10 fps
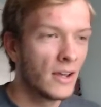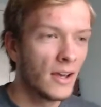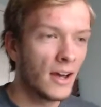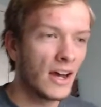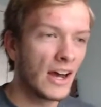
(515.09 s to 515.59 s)

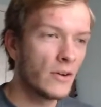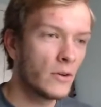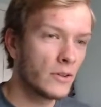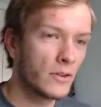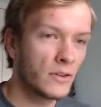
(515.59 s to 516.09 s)
I know
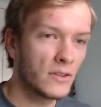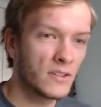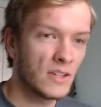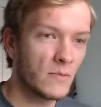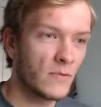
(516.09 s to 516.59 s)
they're in the
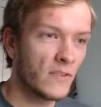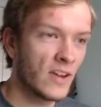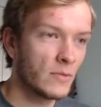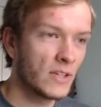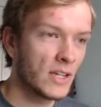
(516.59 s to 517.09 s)
same
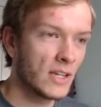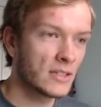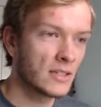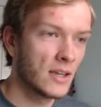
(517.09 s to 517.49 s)
family as.